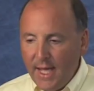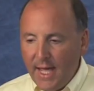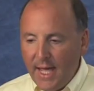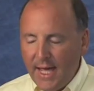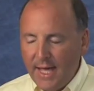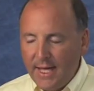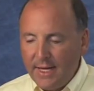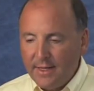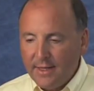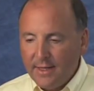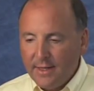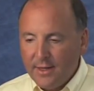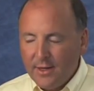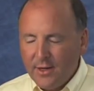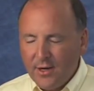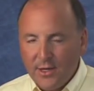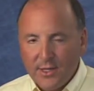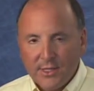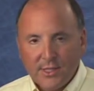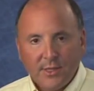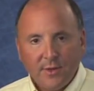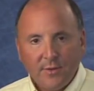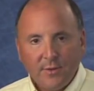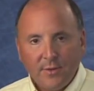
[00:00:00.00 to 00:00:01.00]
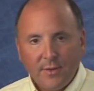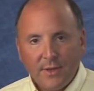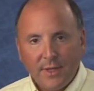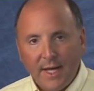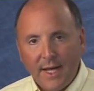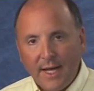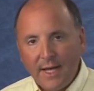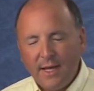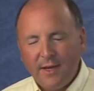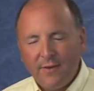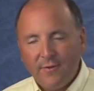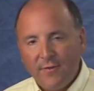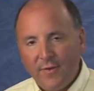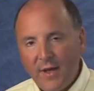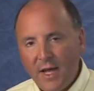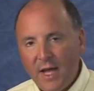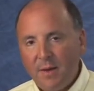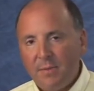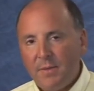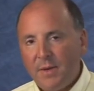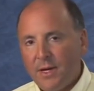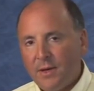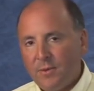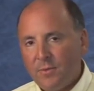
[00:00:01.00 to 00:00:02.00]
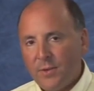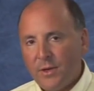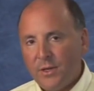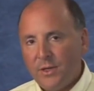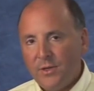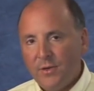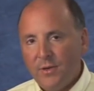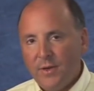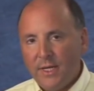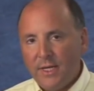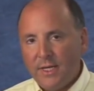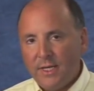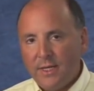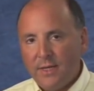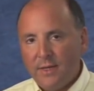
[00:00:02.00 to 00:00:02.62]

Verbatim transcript: And uh, also, like in FileMon, when you can,